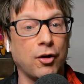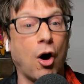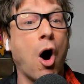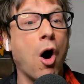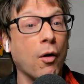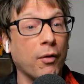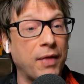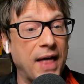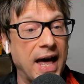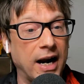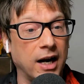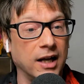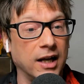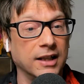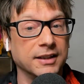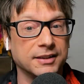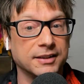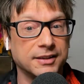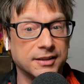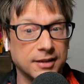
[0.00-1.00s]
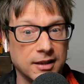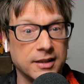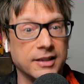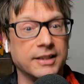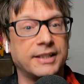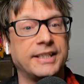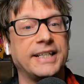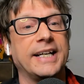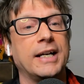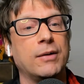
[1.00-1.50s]
all that
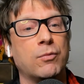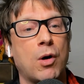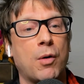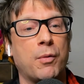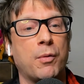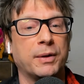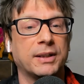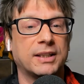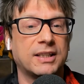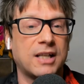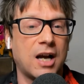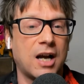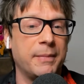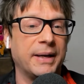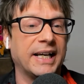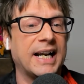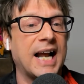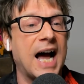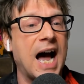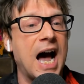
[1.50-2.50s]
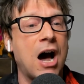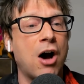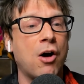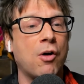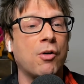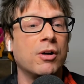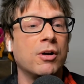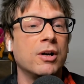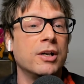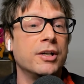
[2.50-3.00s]
uncertainty and what was coming and
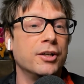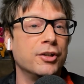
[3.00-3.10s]
how